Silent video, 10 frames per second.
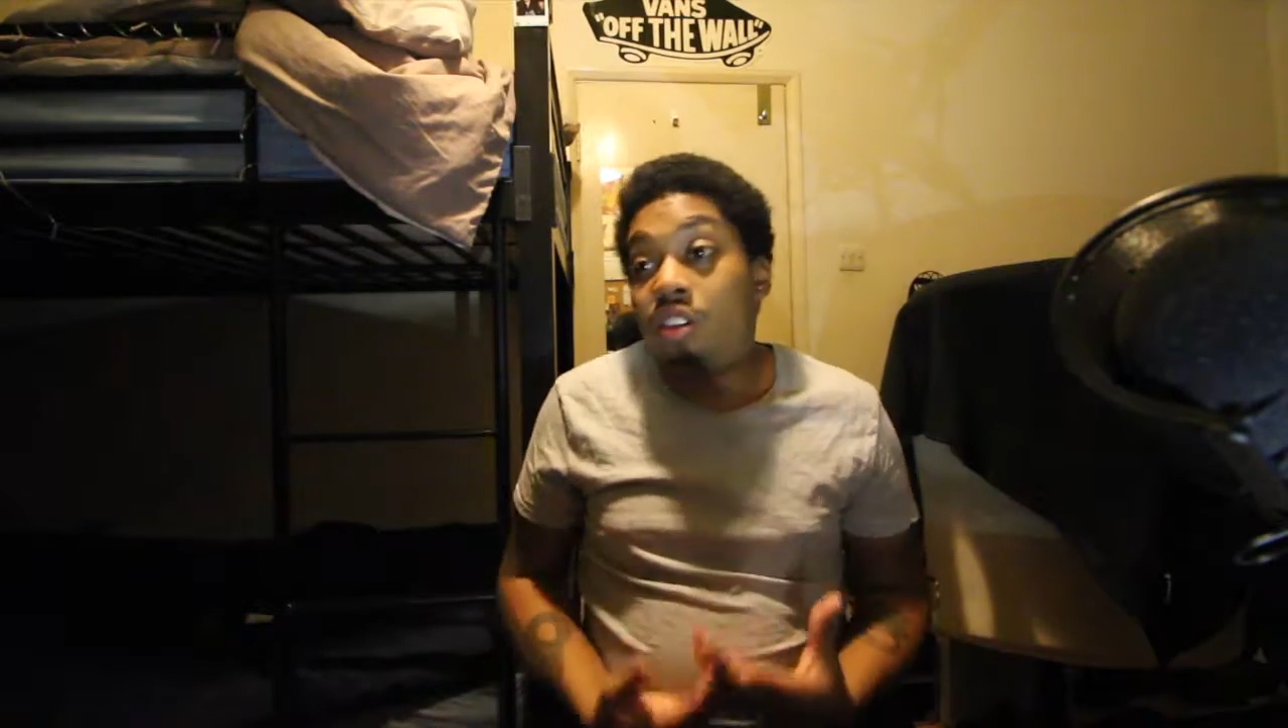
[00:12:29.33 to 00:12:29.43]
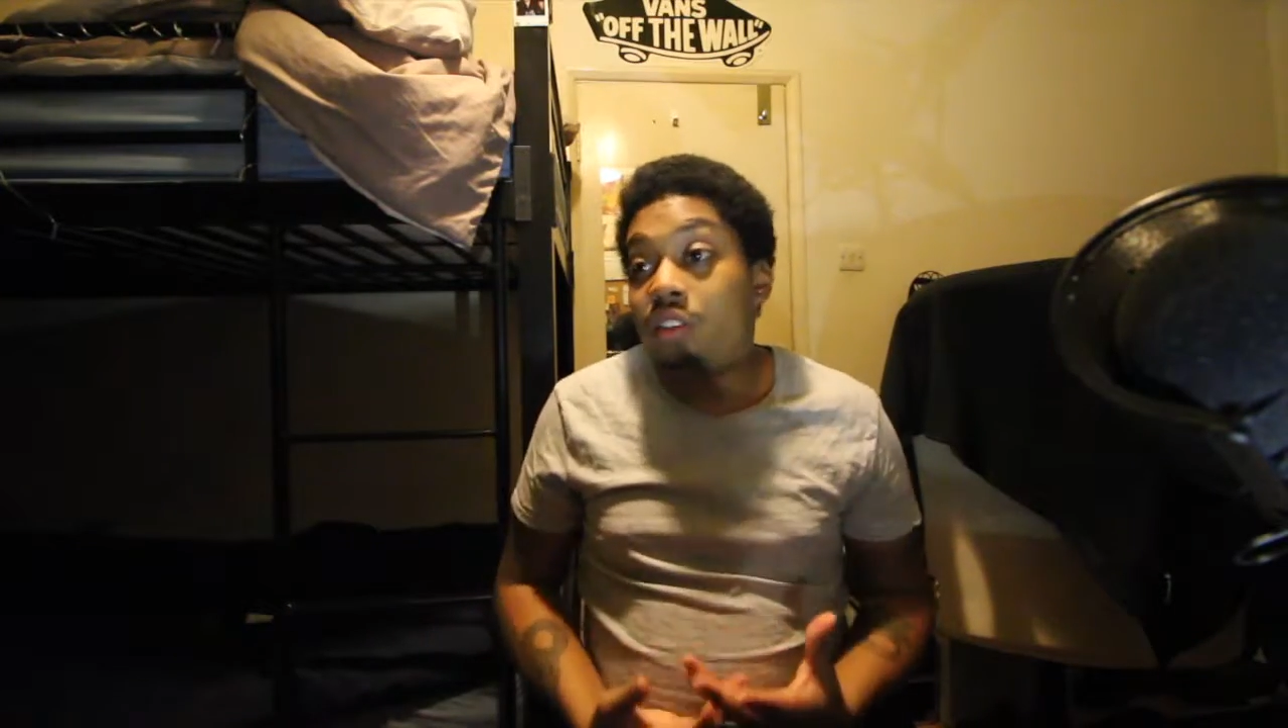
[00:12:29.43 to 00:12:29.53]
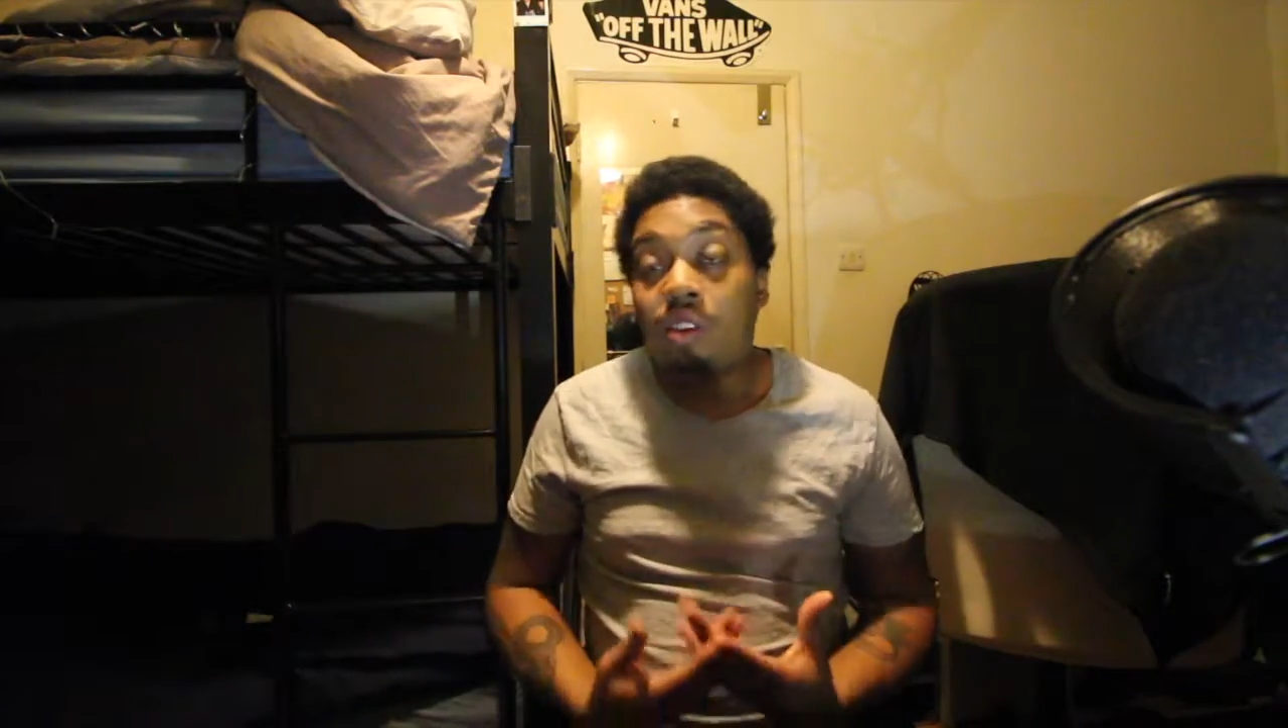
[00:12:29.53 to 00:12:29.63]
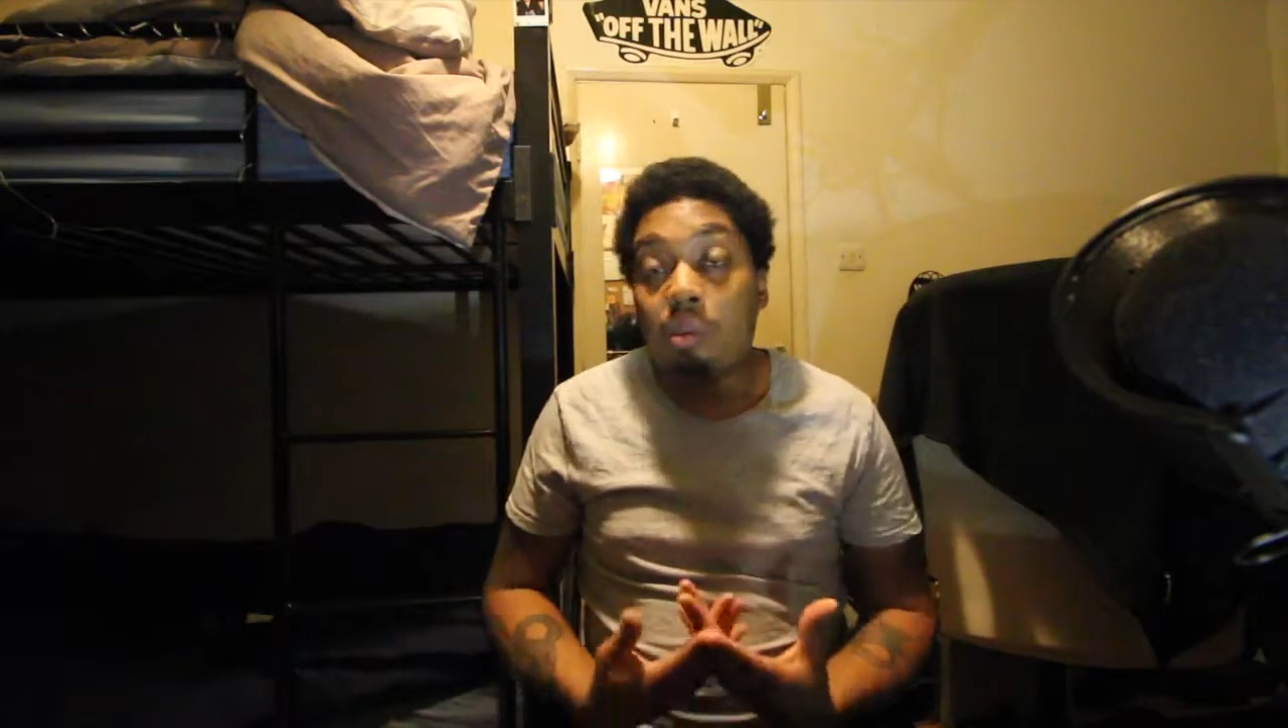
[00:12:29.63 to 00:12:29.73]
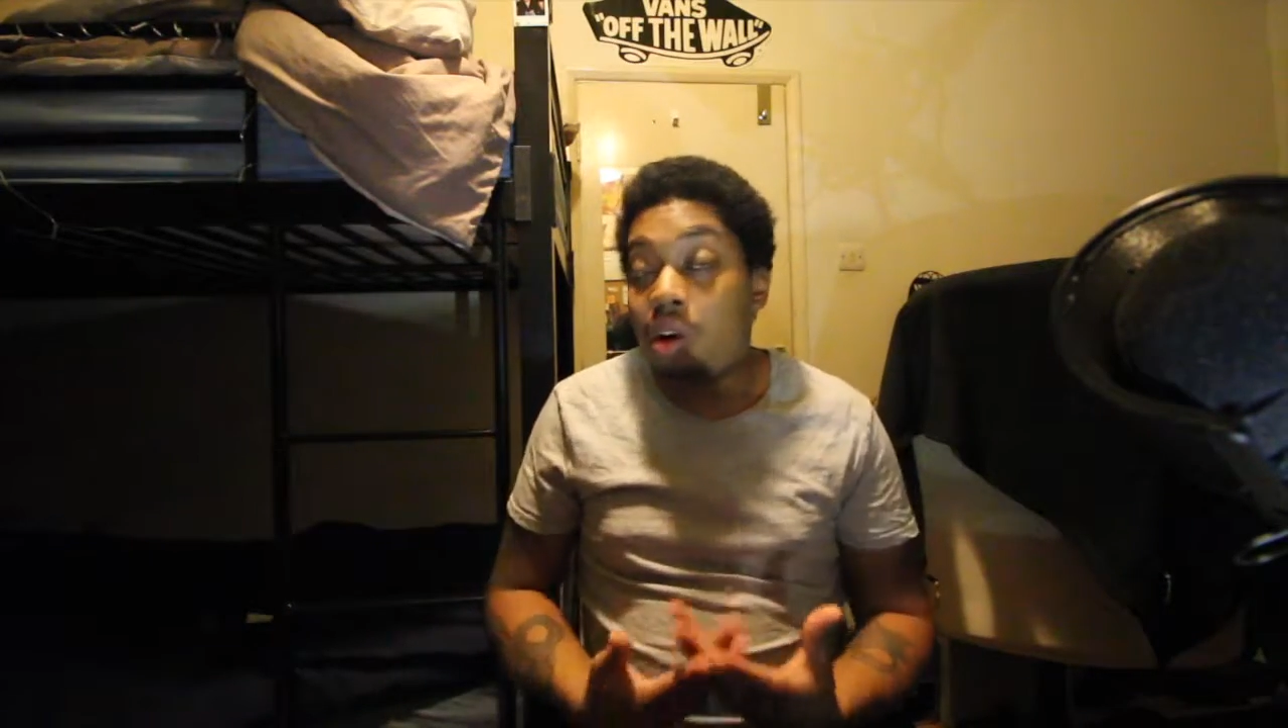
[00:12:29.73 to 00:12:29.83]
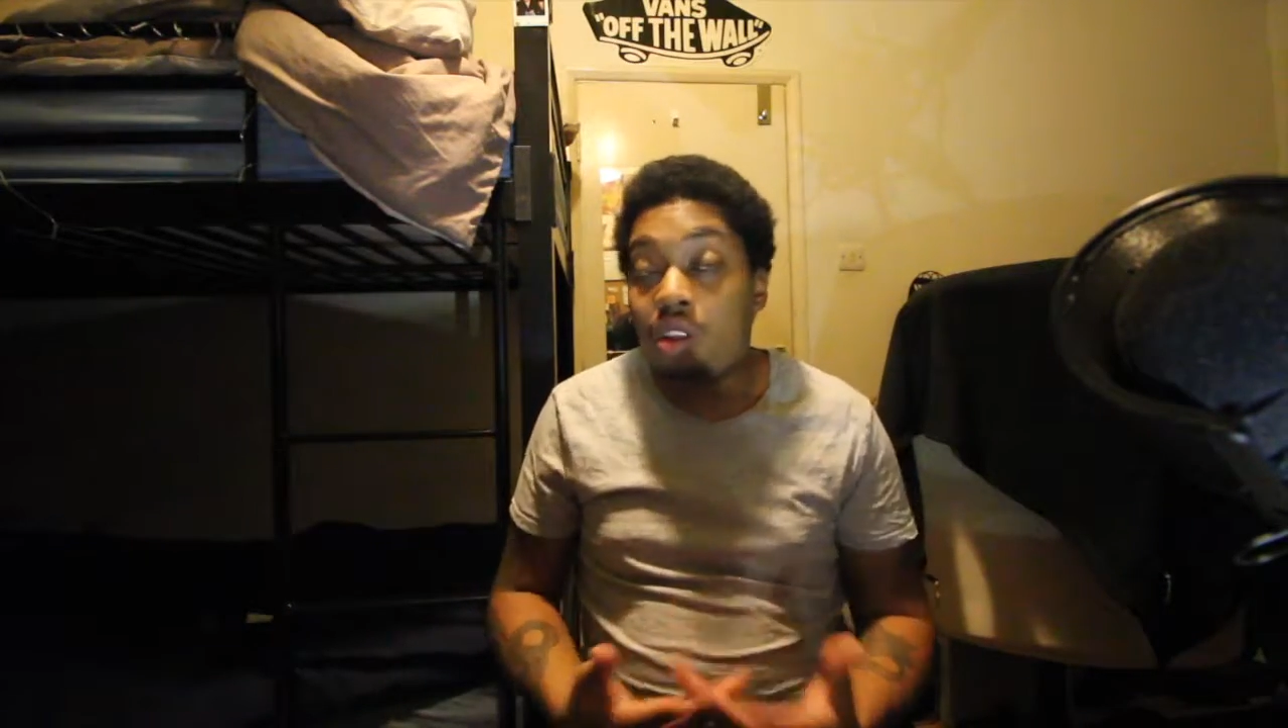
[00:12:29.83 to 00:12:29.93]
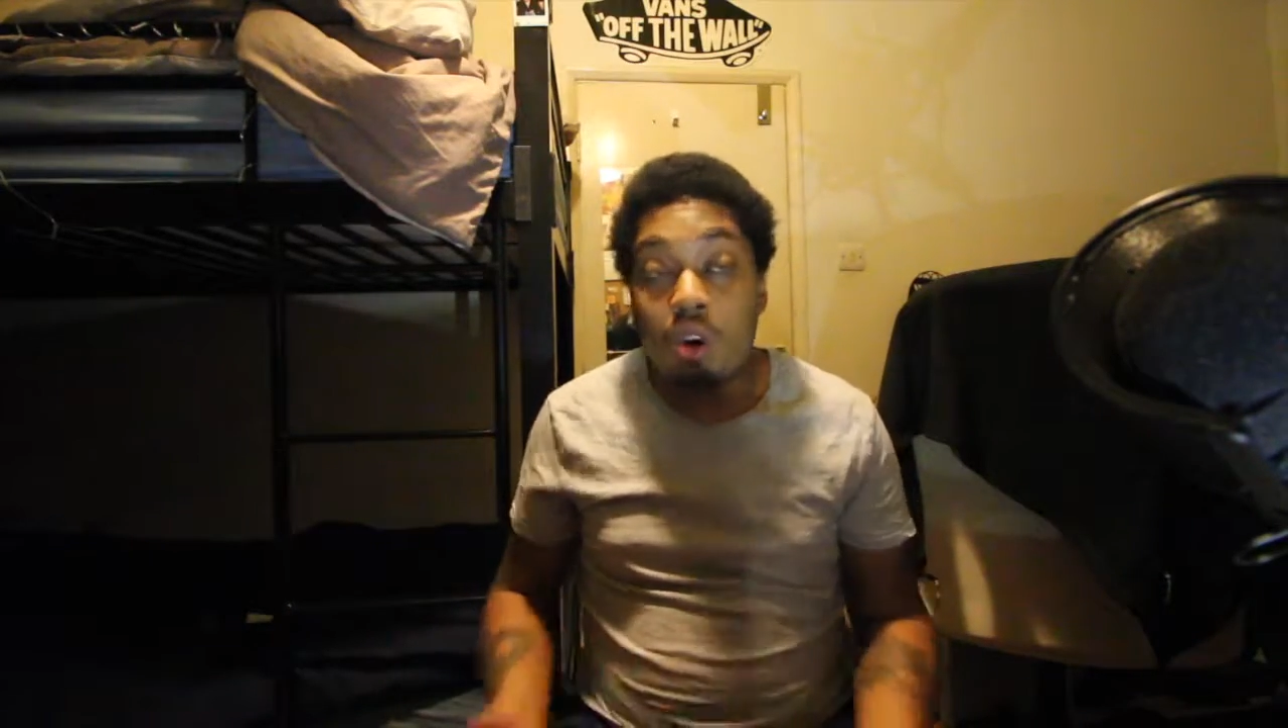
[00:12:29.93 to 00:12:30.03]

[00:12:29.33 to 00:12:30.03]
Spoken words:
You have to upgrade